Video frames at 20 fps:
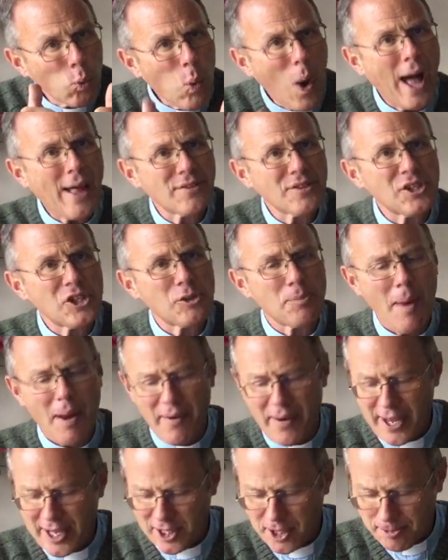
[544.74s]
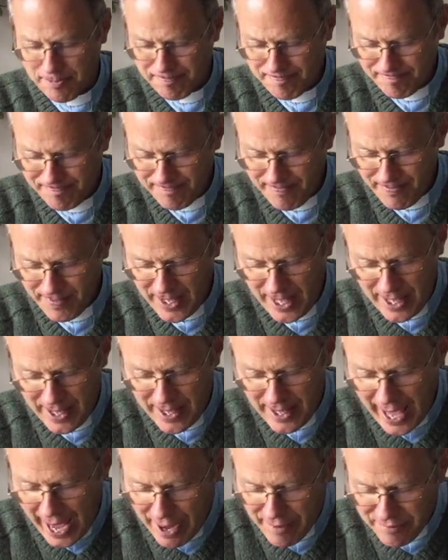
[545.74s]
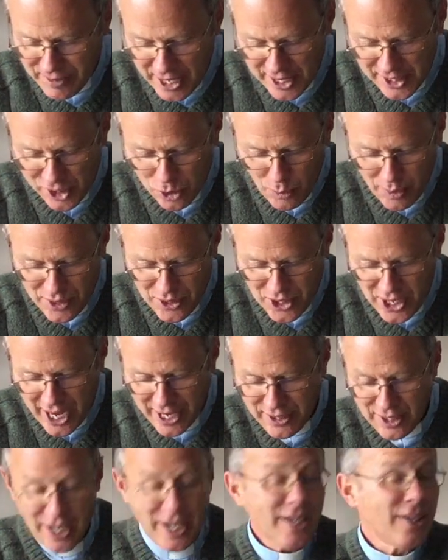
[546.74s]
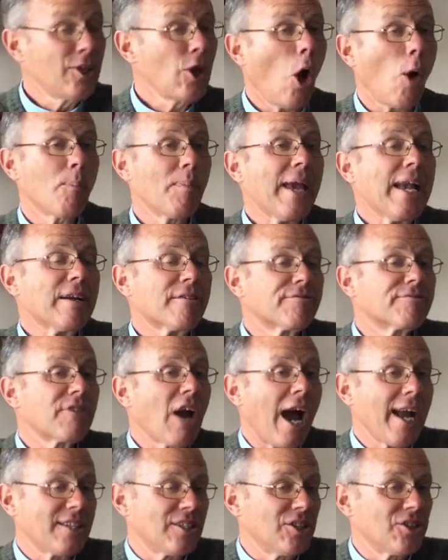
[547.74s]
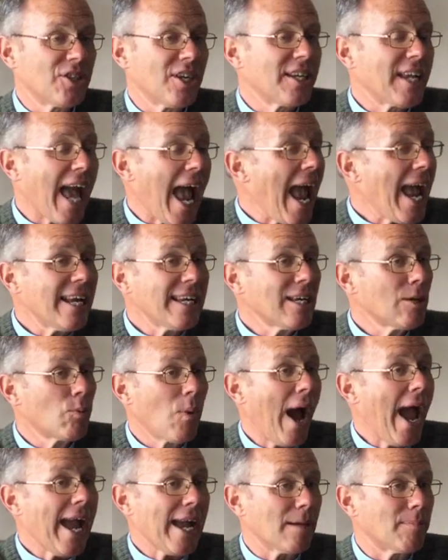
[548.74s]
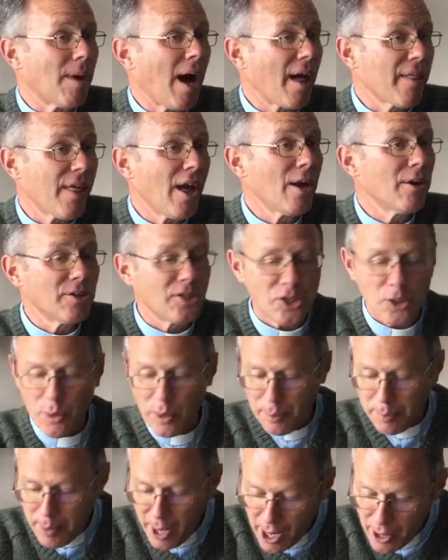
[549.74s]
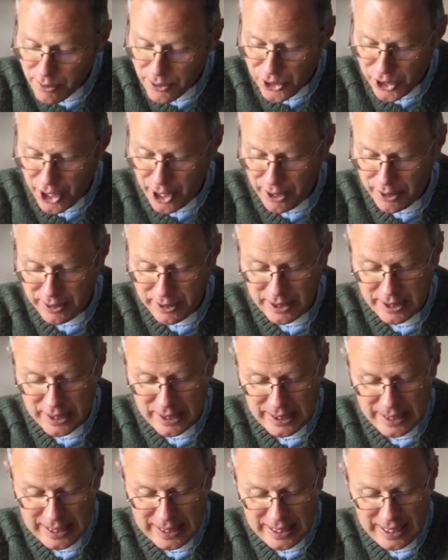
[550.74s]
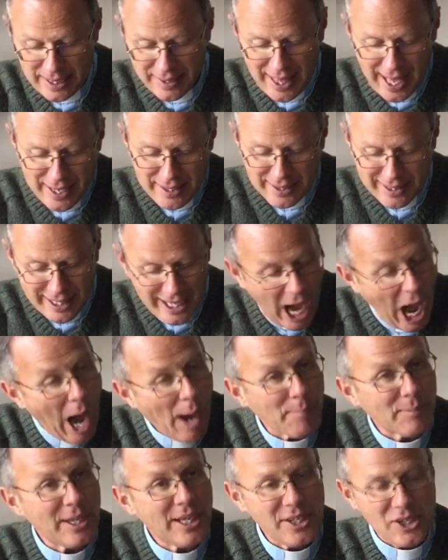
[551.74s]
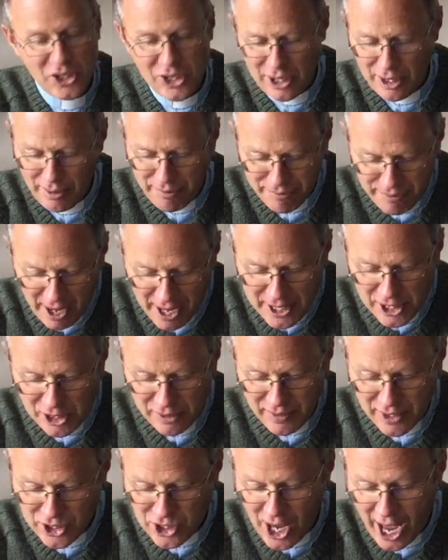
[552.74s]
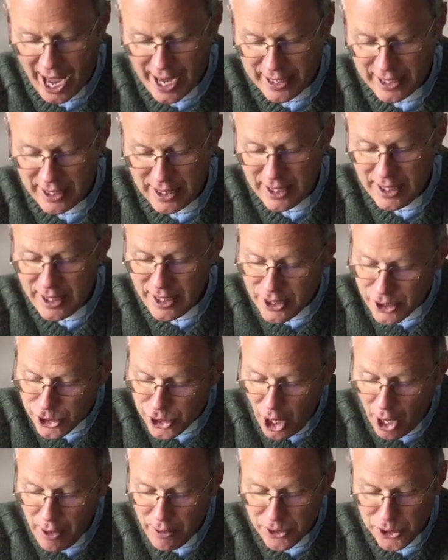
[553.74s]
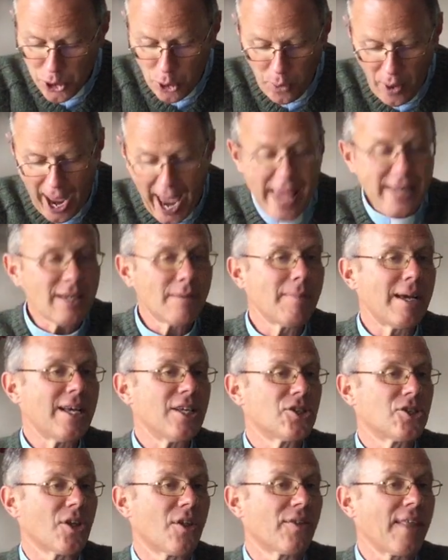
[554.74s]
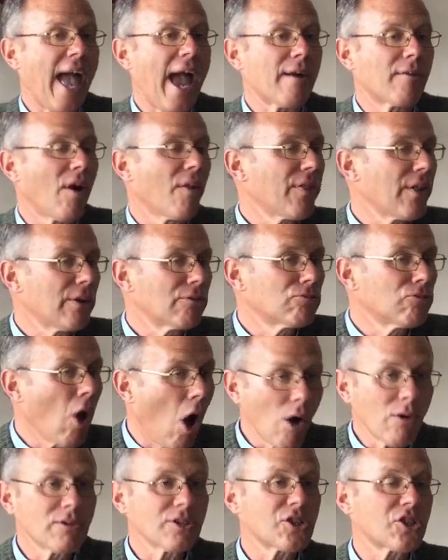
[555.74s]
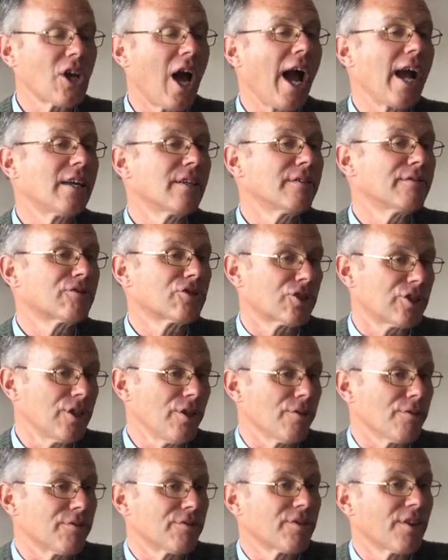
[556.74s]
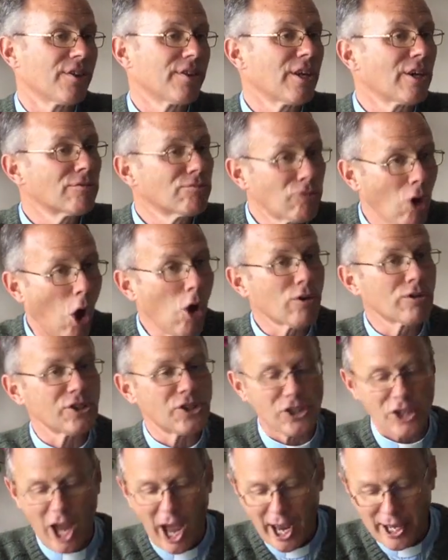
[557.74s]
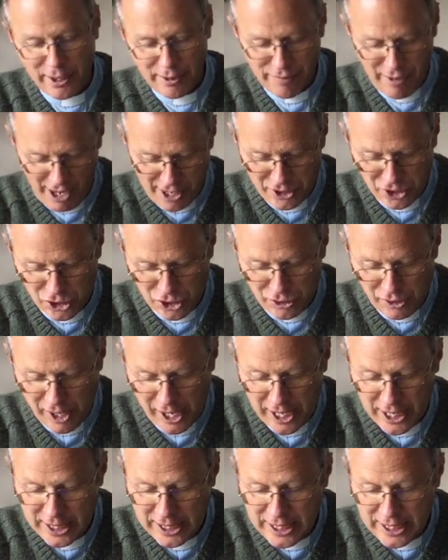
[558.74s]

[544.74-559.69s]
one spirit. And verse 28, not being frightened in any way by those who oppose you. That calmness in the face of attack shows your enemies that they're on the wrong side of truth and the wrong side of history,